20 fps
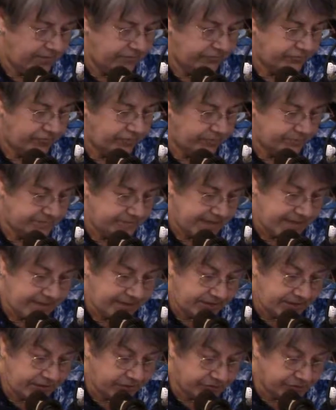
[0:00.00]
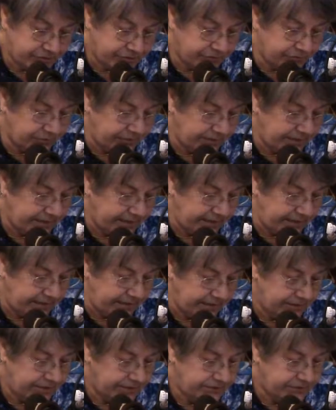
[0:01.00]
from 10 years currently
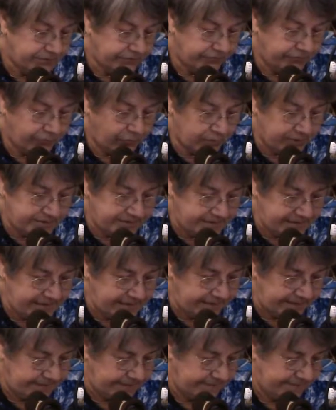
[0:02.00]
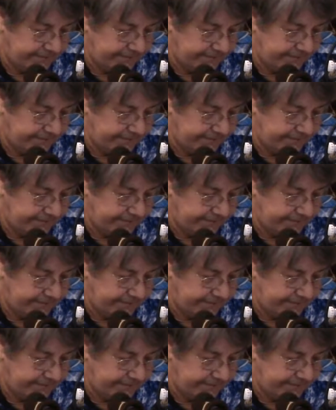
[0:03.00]
to 14.